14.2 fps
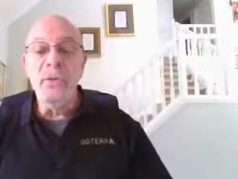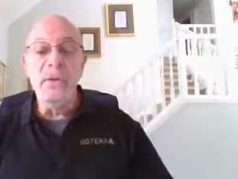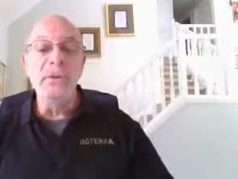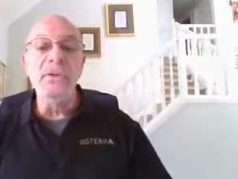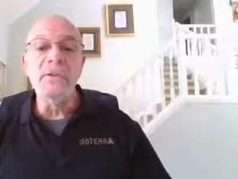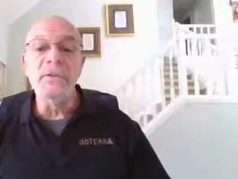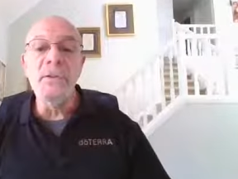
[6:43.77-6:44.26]

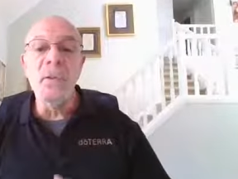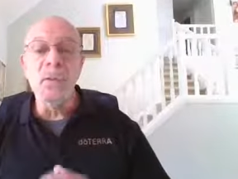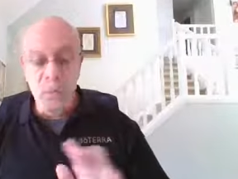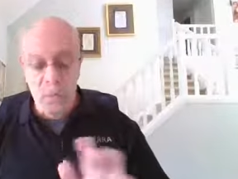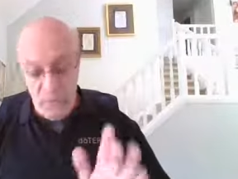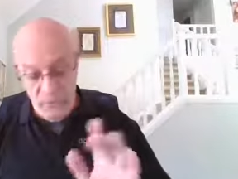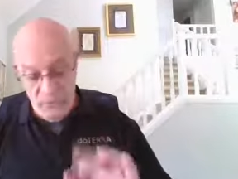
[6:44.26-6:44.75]
This is a
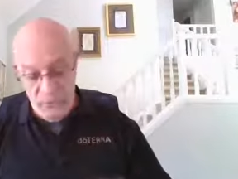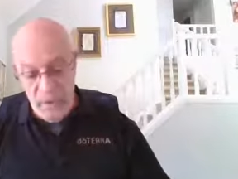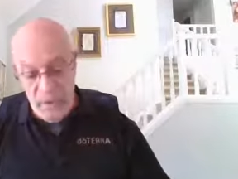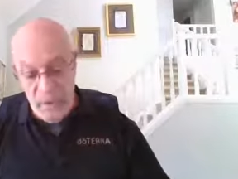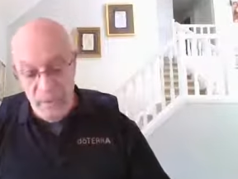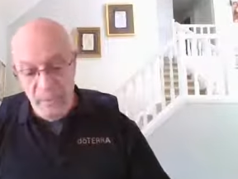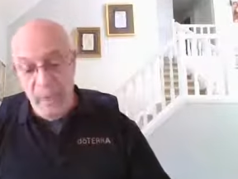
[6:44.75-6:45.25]
wonderful
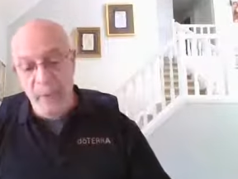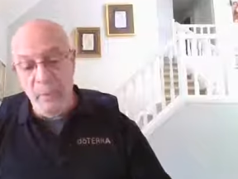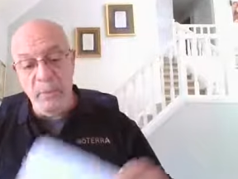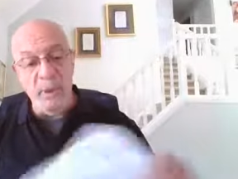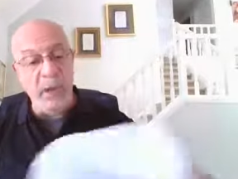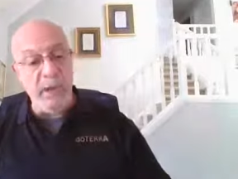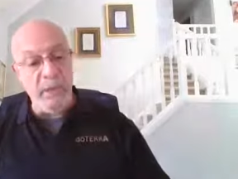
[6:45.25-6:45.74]
item. I
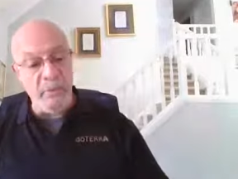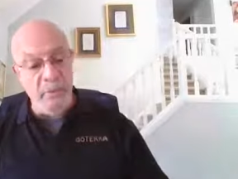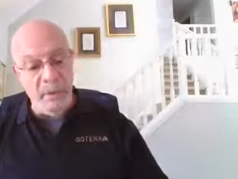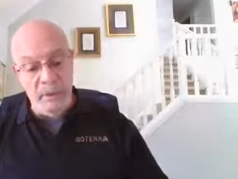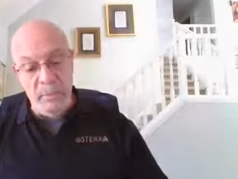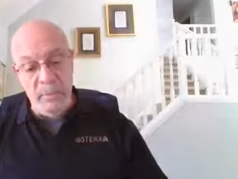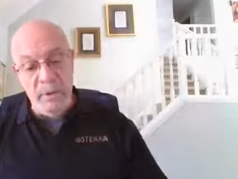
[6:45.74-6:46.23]
would highly
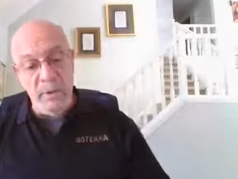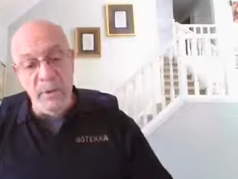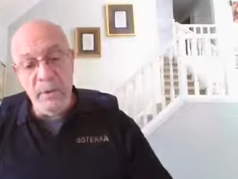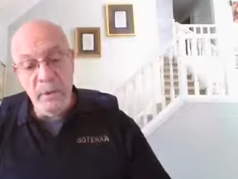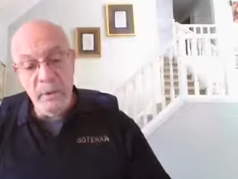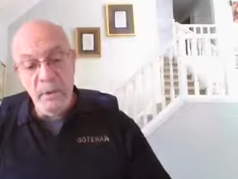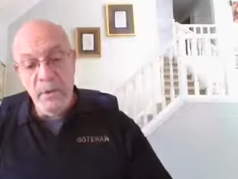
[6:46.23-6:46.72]

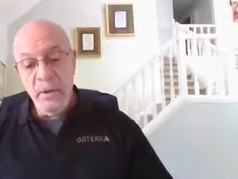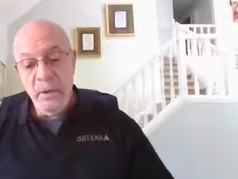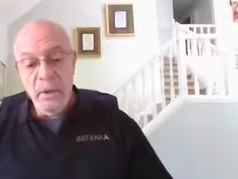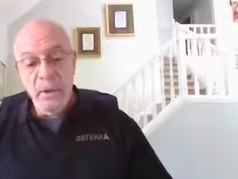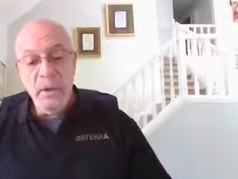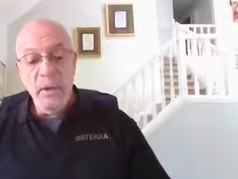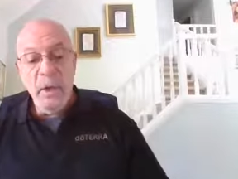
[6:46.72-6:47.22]
recommend
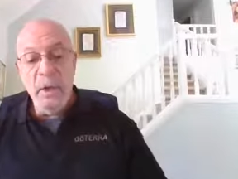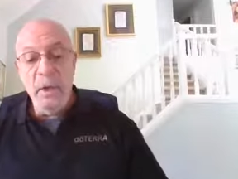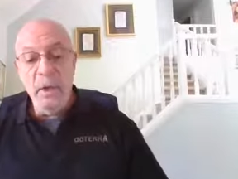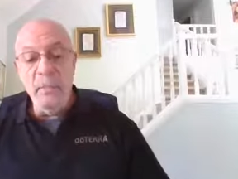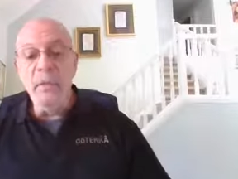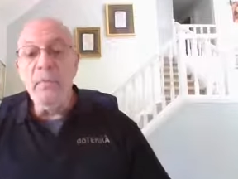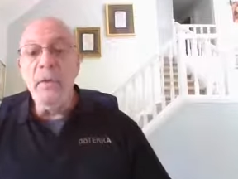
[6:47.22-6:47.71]

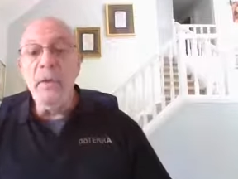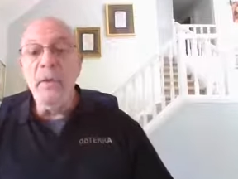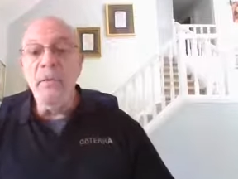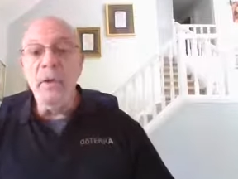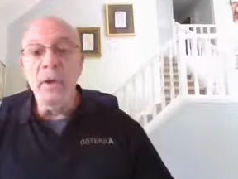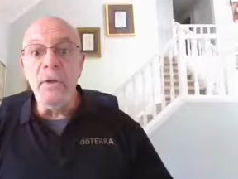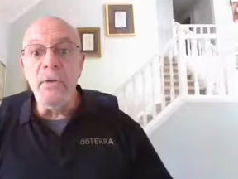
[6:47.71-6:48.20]
um,
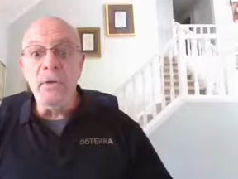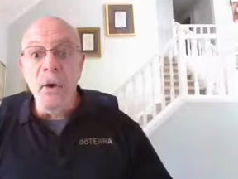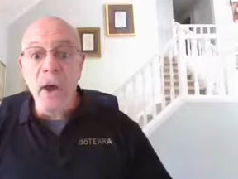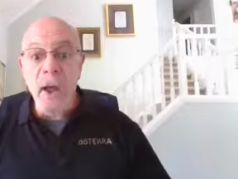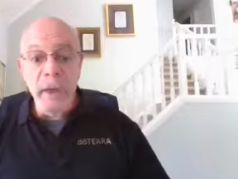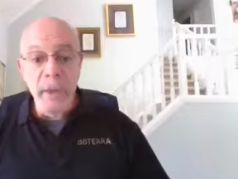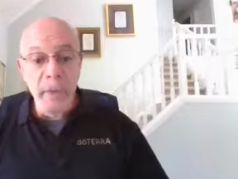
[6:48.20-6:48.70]
giving it a
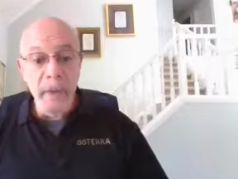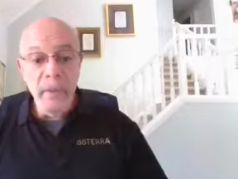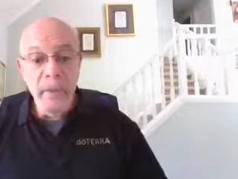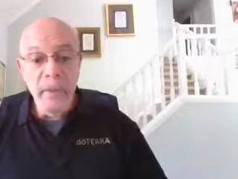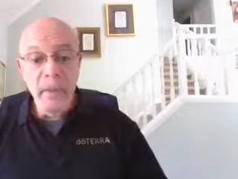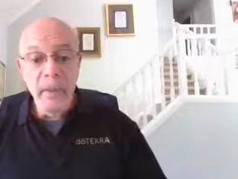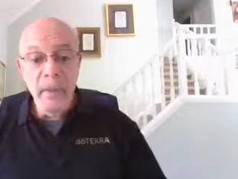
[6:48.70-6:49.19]
try.
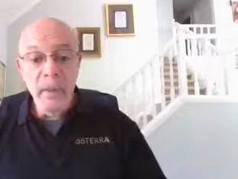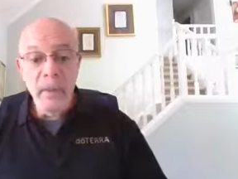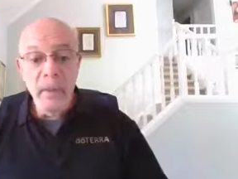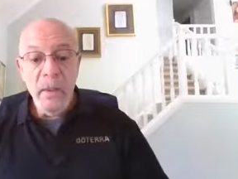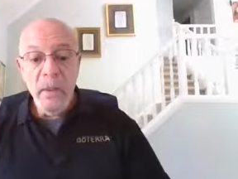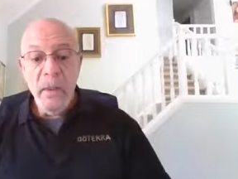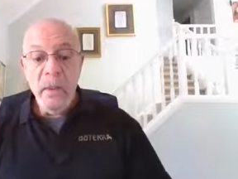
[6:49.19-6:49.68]

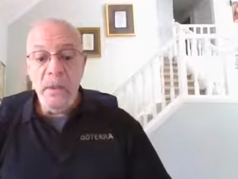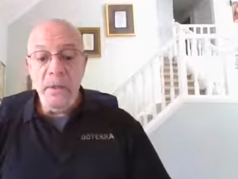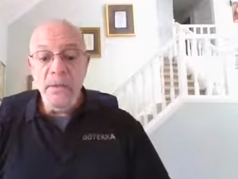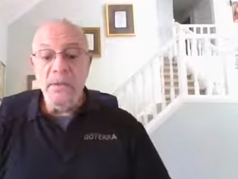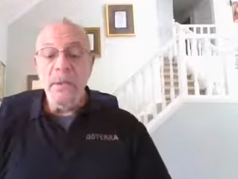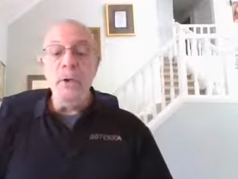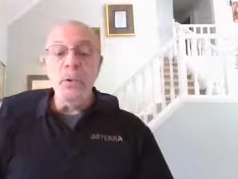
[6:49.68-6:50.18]

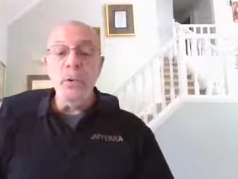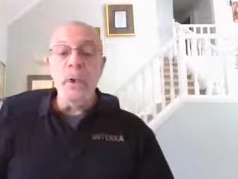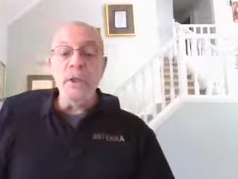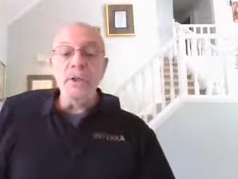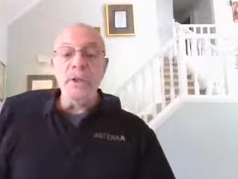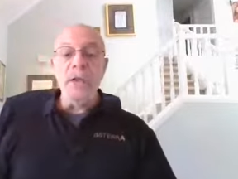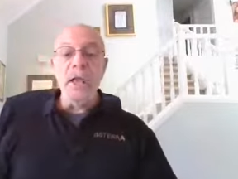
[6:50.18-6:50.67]
Continuing
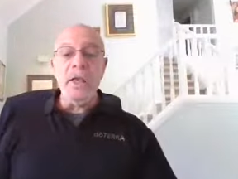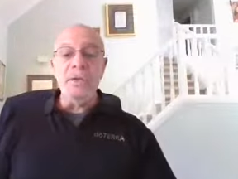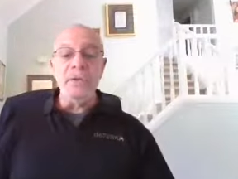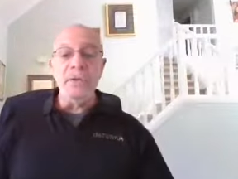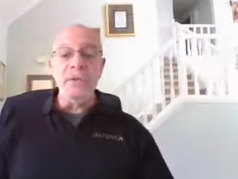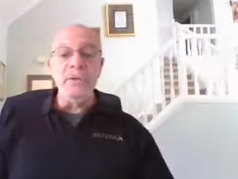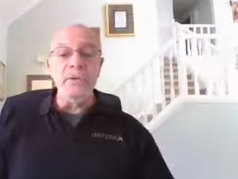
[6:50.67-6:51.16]

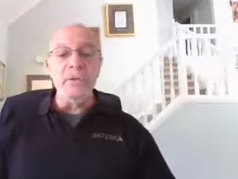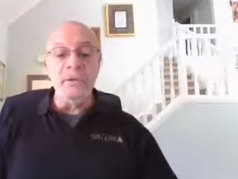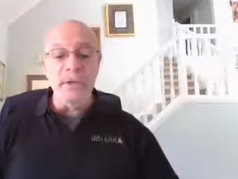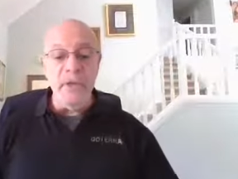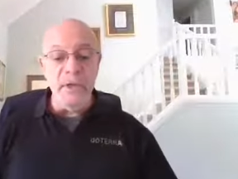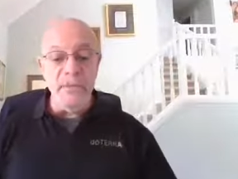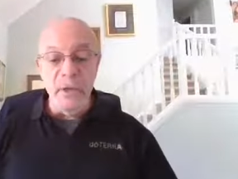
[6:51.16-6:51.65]
education
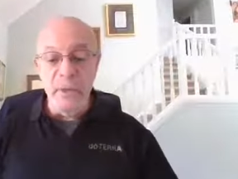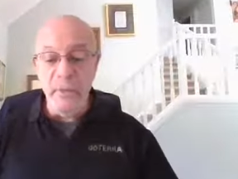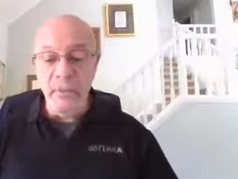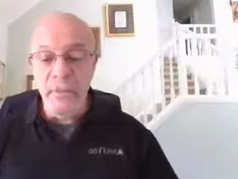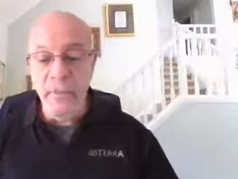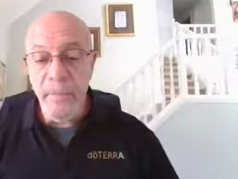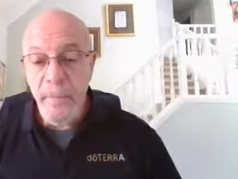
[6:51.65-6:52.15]
this
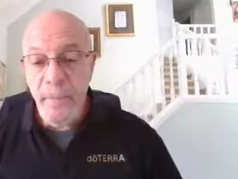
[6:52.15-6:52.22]
evening,